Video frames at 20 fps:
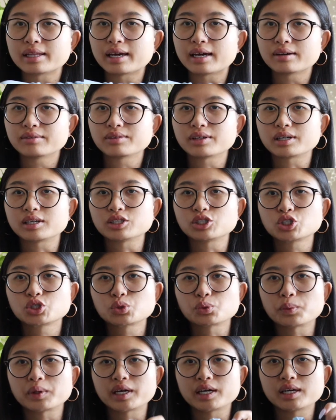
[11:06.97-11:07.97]
They have like a
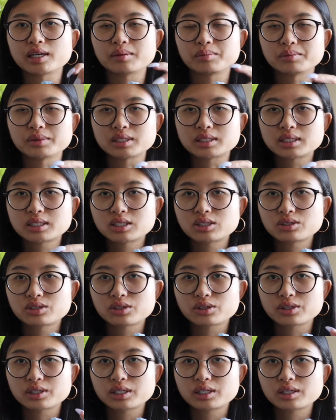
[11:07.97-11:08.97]
suede
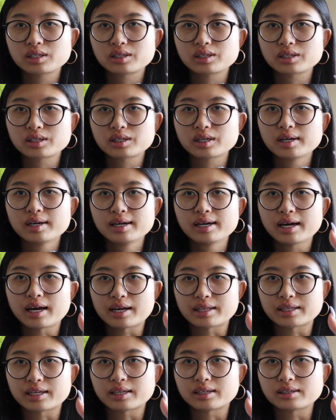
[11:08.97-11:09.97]
material here
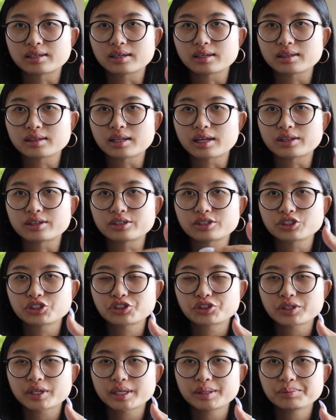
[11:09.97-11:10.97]
and then leather
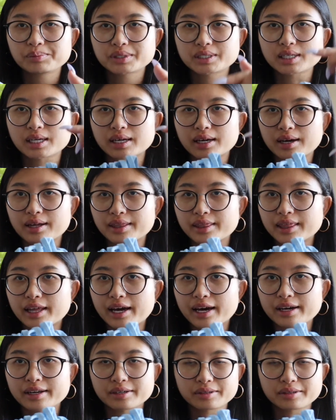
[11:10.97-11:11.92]
stripes like that.